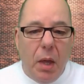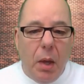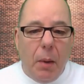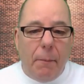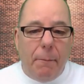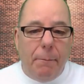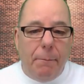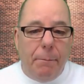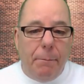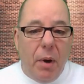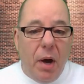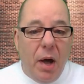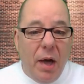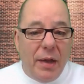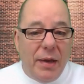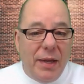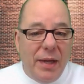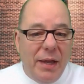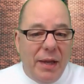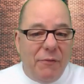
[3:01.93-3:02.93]

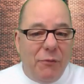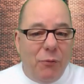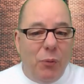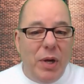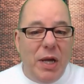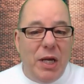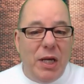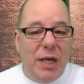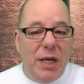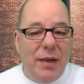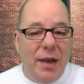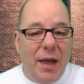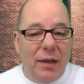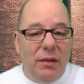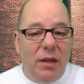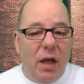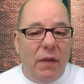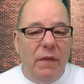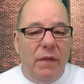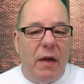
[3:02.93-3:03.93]
But if we connect
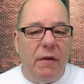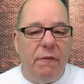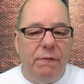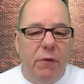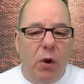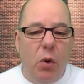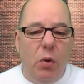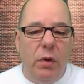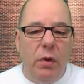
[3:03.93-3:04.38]
on that phone